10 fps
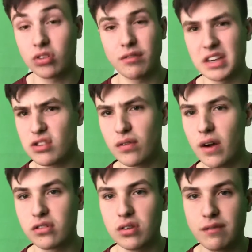So I think he's
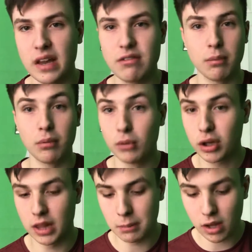5-2 favourite when
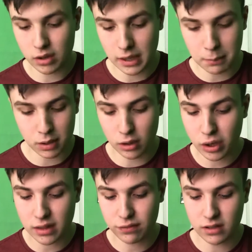looking at the market, but
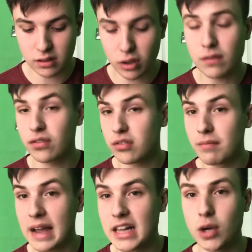looking for
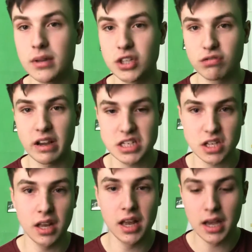some value in this race
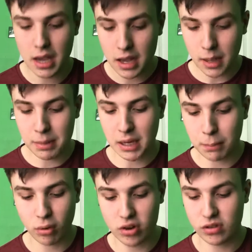at a bigger
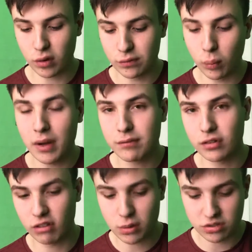price. I've gone for one
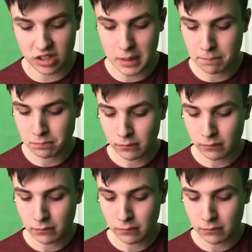For Rosie.